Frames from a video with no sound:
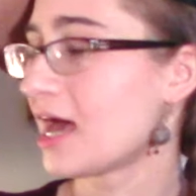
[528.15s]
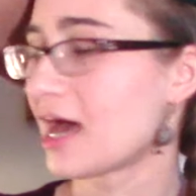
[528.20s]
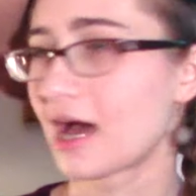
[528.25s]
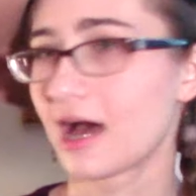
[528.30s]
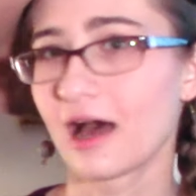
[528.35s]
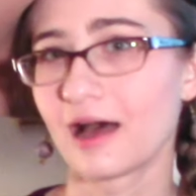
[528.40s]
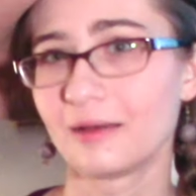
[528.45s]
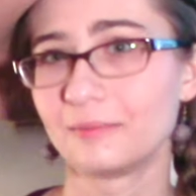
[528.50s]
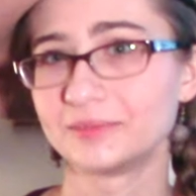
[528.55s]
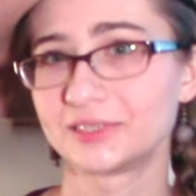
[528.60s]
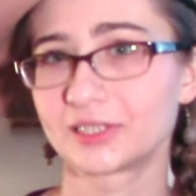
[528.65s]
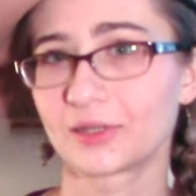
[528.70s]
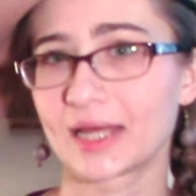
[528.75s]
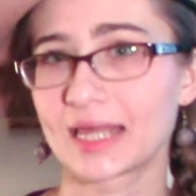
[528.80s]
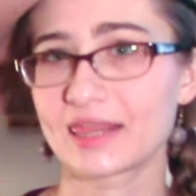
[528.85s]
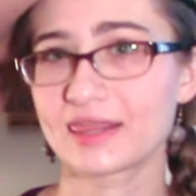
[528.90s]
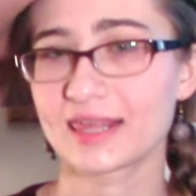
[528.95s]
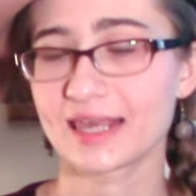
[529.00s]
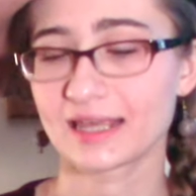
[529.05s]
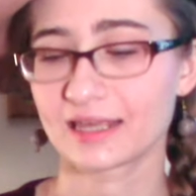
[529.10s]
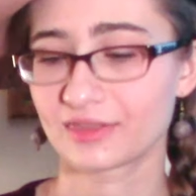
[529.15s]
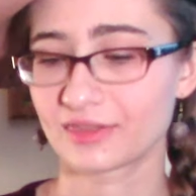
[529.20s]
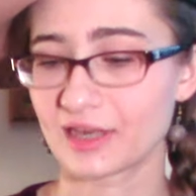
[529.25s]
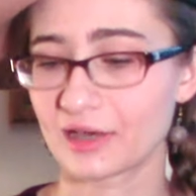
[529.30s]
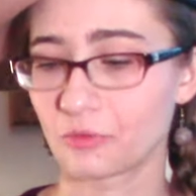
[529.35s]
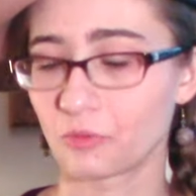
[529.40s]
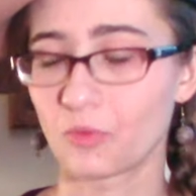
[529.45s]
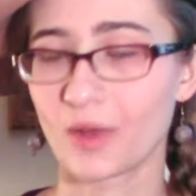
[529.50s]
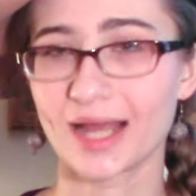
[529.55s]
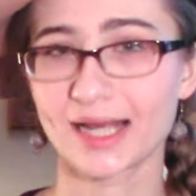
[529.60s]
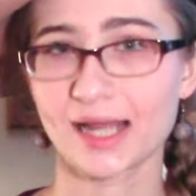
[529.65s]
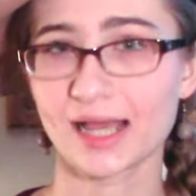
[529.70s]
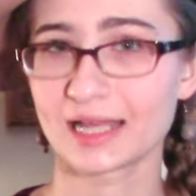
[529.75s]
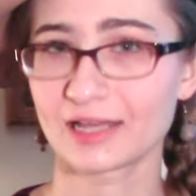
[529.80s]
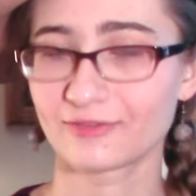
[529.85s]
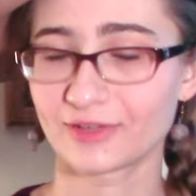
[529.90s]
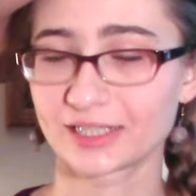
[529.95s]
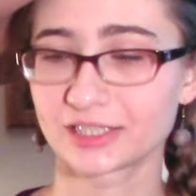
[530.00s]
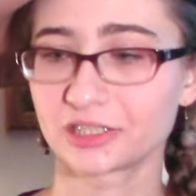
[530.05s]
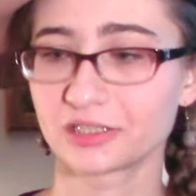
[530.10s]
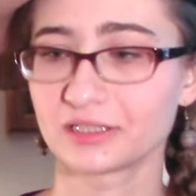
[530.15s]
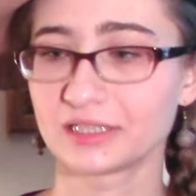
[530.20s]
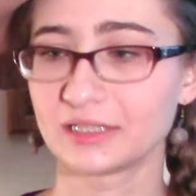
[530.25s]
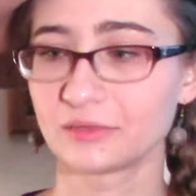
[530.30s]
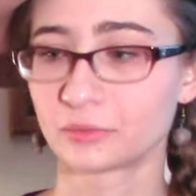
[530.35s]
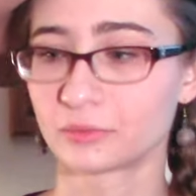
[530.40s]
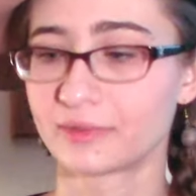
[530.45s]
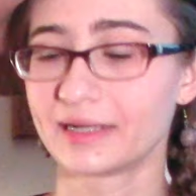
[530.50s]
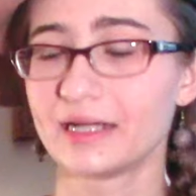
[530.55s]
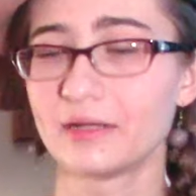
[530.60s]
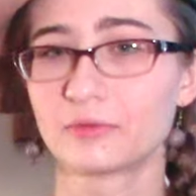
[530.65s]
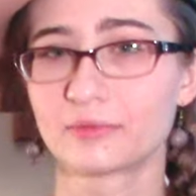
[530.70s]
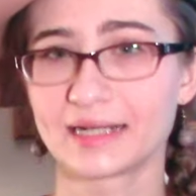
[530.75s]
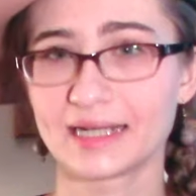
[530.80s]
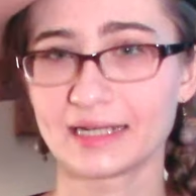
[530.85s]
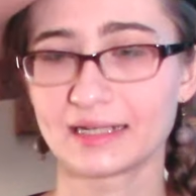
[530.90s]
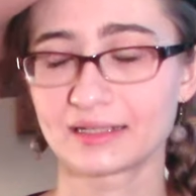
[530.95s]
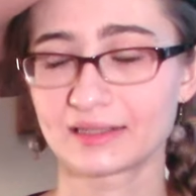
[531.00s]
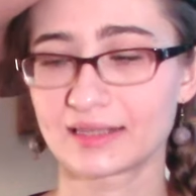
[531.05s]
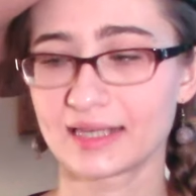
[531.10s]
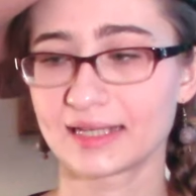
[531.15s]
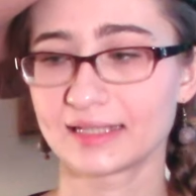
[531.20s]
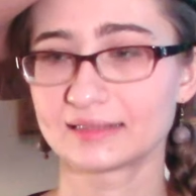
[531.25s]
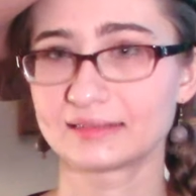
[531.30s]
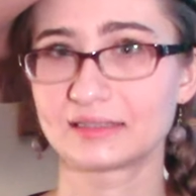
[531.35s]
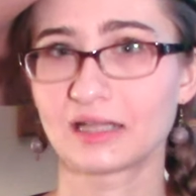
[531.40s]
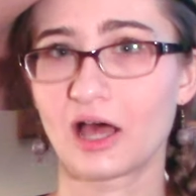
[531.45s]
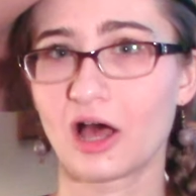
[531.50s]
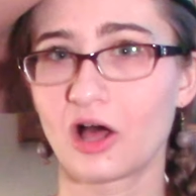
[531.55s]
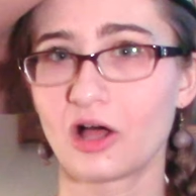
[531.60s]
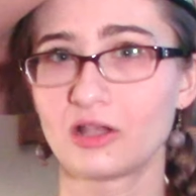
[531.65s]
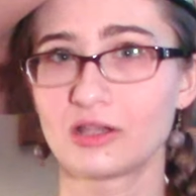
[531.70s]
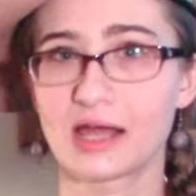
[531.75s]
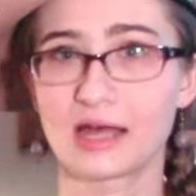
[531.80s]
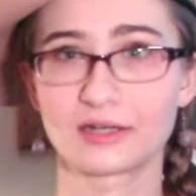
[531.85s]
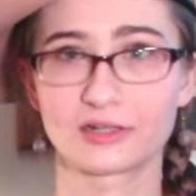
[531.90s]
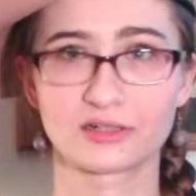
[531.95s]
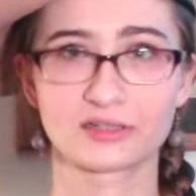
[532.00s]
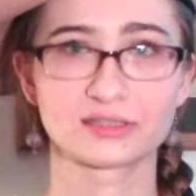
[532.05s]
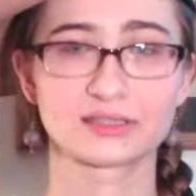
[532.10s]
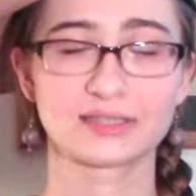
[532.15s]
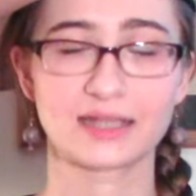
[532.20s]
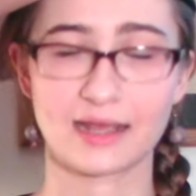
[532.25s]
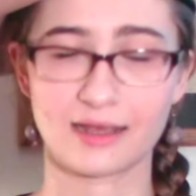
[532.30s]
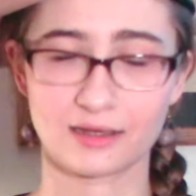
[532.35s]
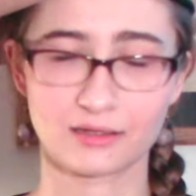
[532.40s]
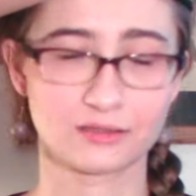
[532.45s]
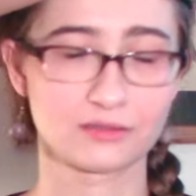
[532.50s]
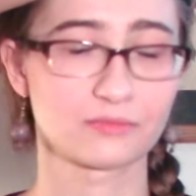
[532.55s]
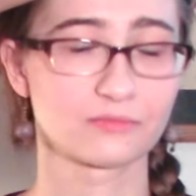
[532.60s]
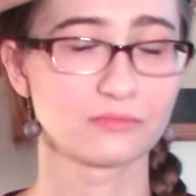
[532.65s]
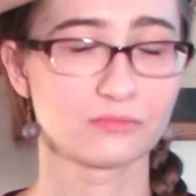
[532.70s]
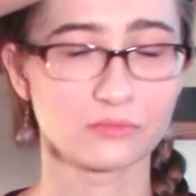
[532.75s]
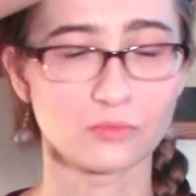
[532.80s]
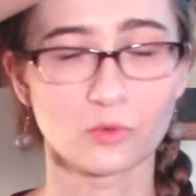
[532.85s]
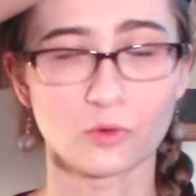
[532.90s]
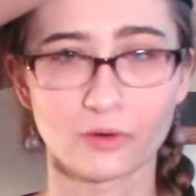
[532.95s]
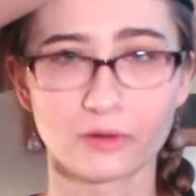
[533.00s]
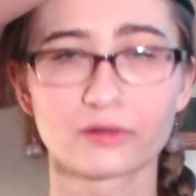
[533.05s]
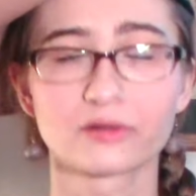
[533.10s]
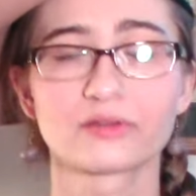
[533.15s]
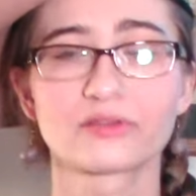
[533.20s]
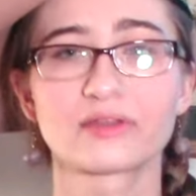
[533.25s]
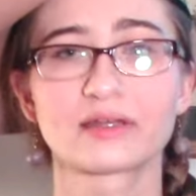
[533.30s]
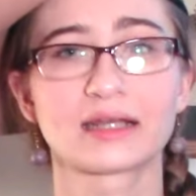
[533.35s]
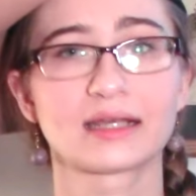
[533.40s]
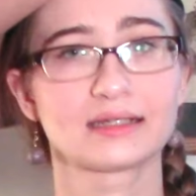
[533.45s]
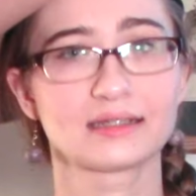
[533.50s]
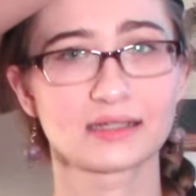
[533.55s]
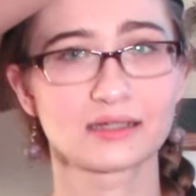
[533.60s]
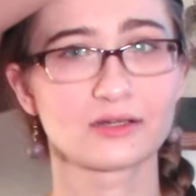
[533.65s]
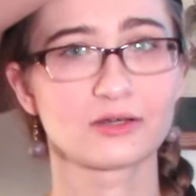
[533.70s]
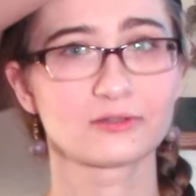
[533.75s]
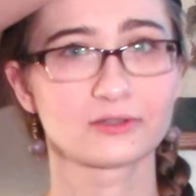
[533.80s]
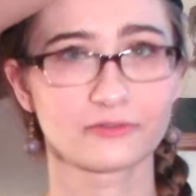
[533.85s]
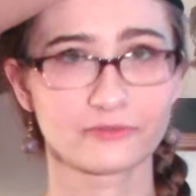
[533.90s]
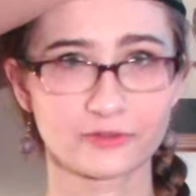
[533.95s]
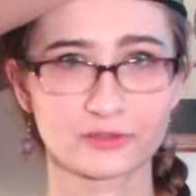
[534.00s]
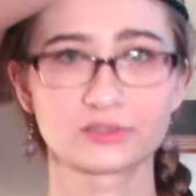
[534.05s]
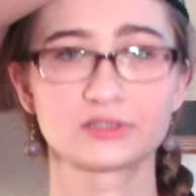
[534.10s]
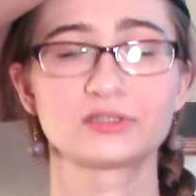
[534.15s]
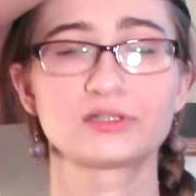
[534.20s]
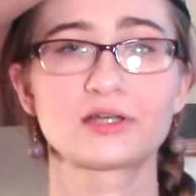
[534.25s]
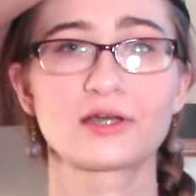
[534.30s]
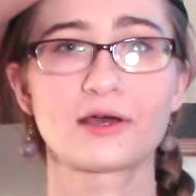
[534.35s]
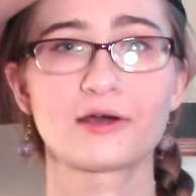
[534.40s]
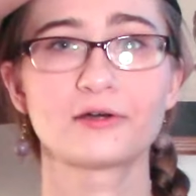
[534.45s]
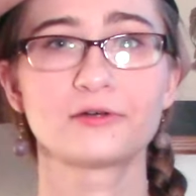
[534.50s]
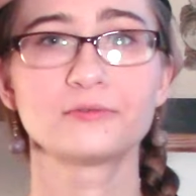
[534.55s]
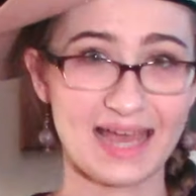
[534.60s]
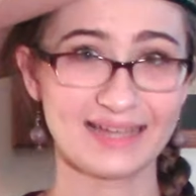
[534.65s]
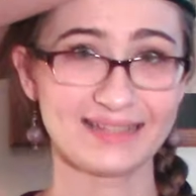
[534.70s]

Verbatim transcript: Um, so I think that when I eventually reread this, I'll understand more than I did on the first go.